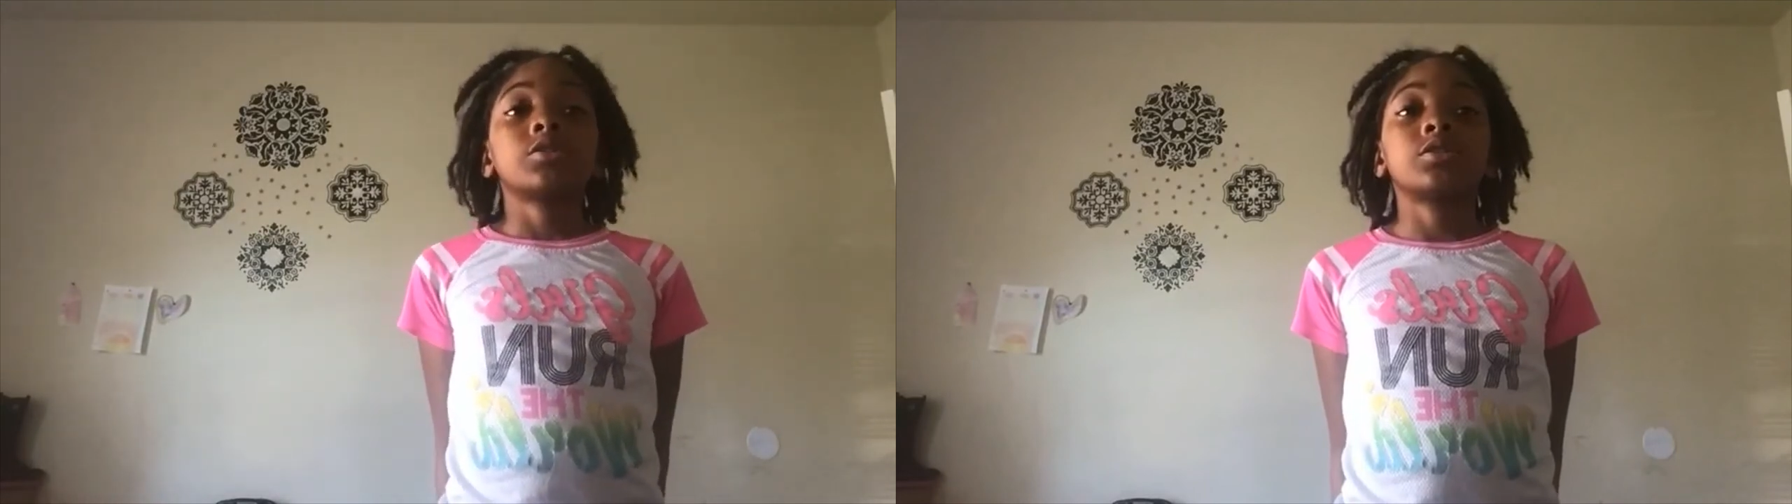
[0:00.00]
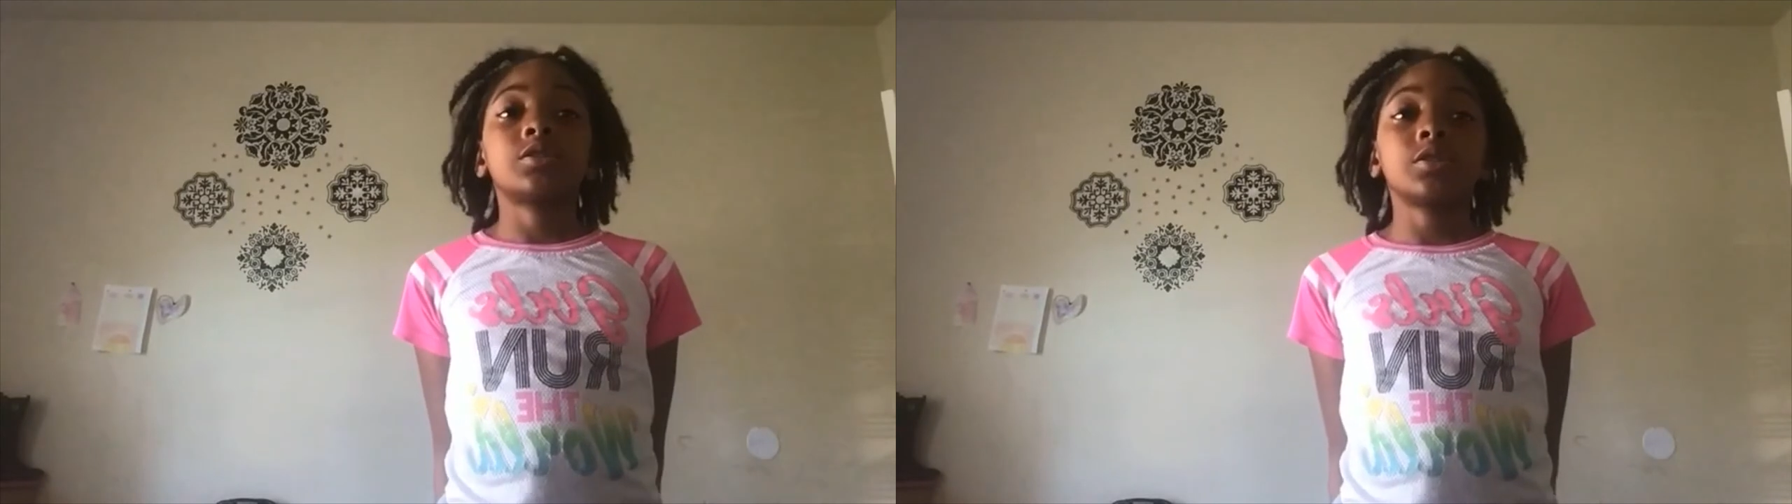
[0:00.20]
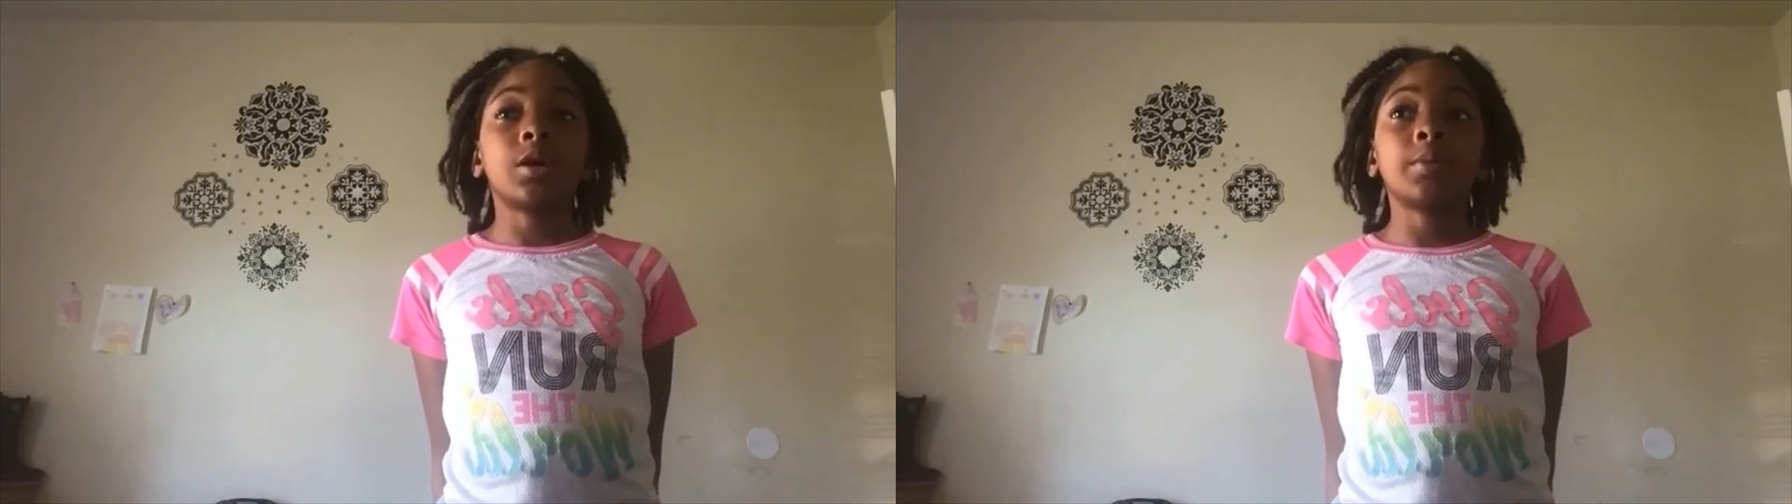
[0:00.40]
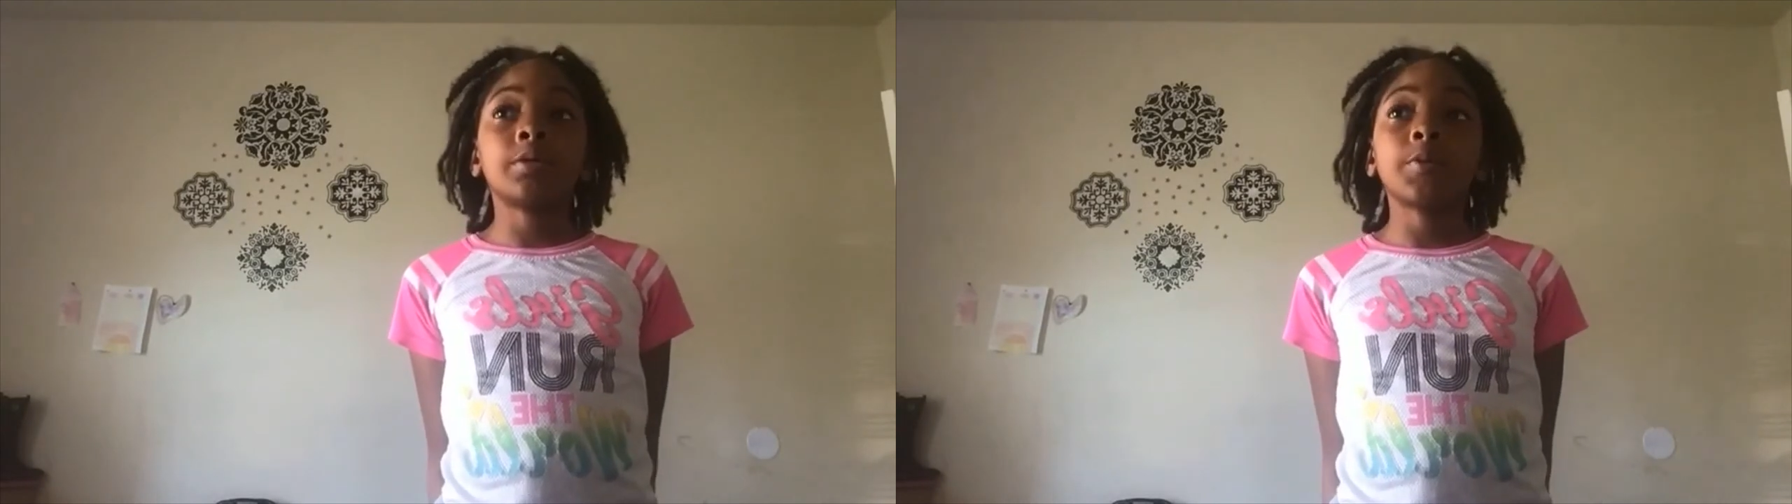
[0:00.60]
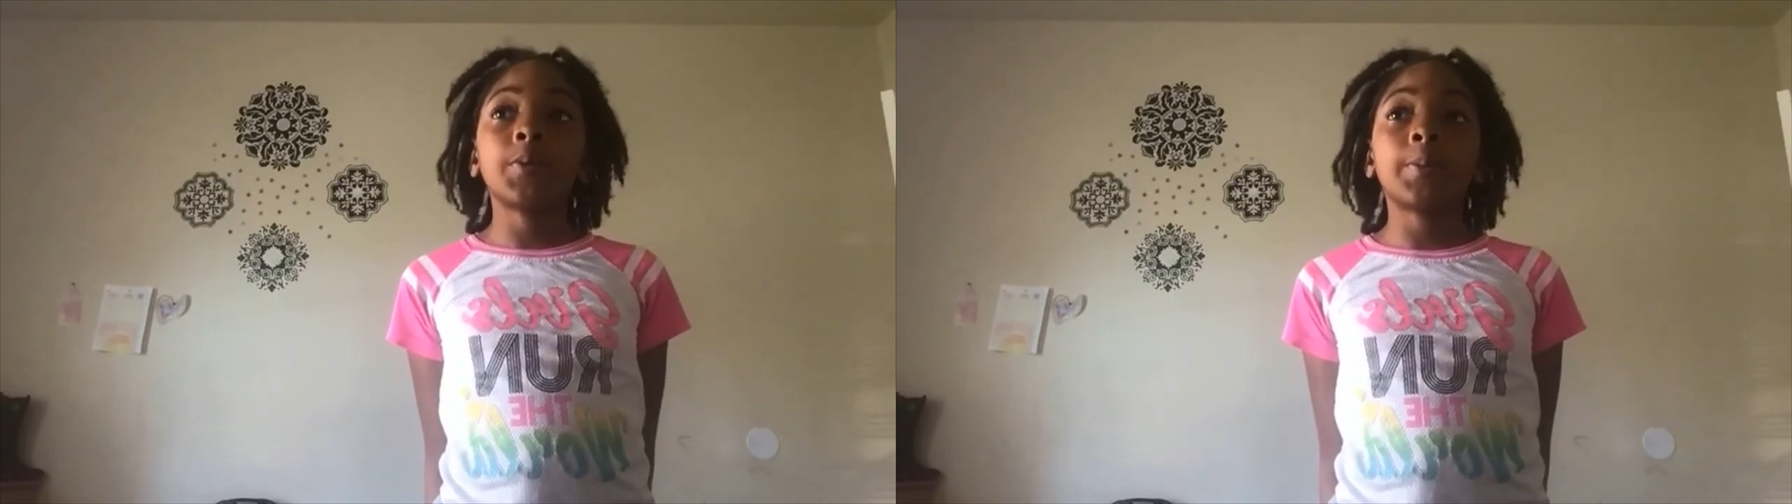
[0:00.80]
Some
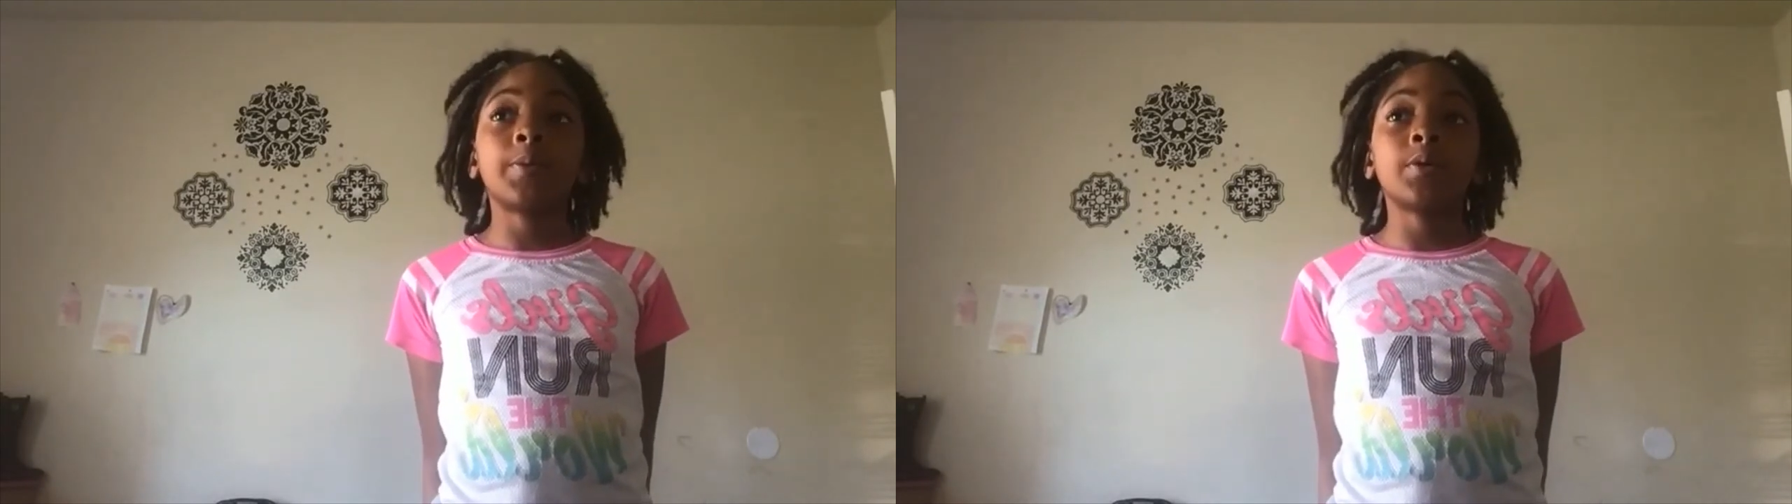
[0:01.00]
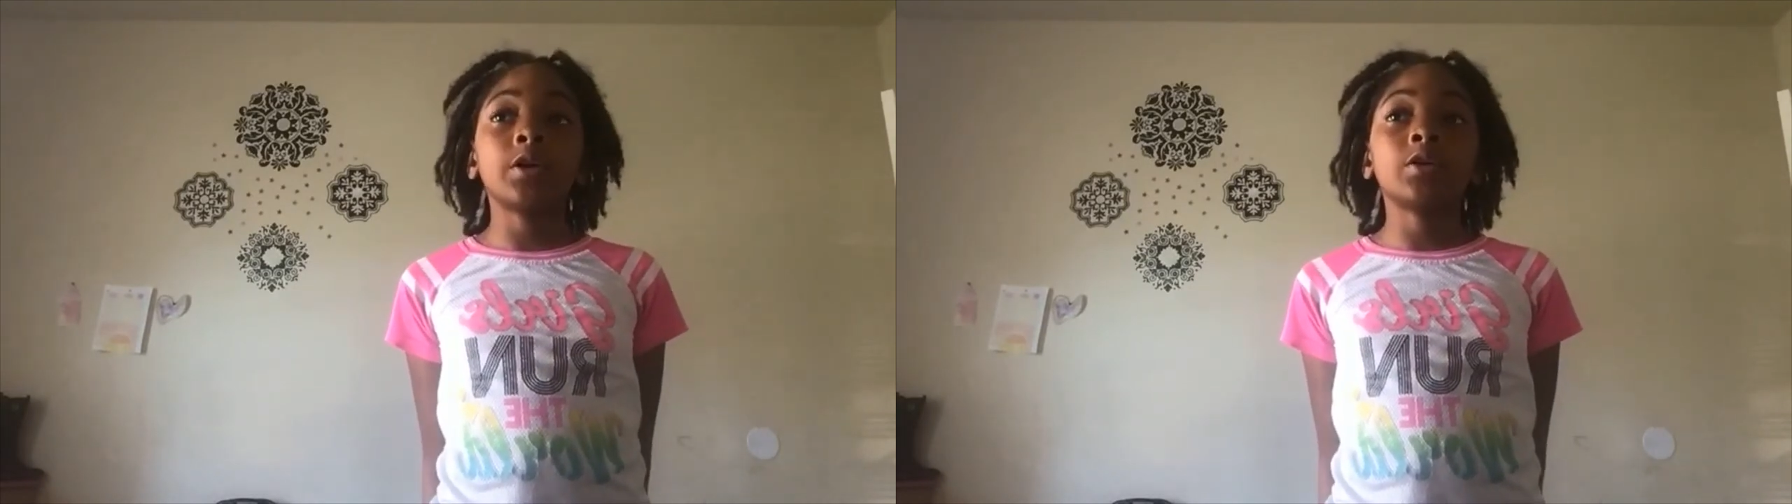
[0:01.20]
of the people